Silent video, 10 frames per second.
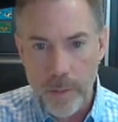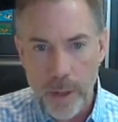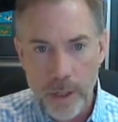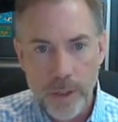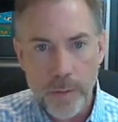
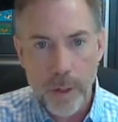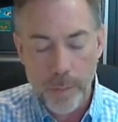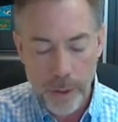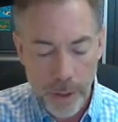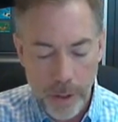but I just want
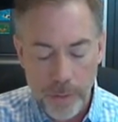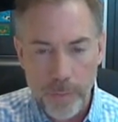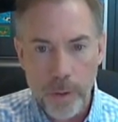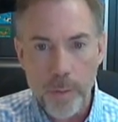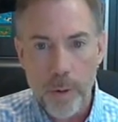to pull out a
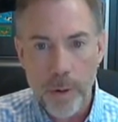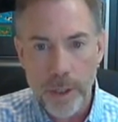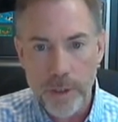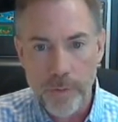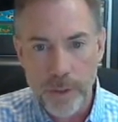few
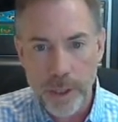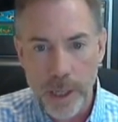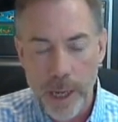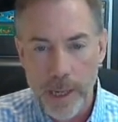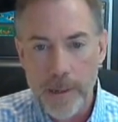points for
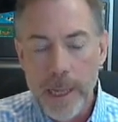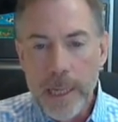today.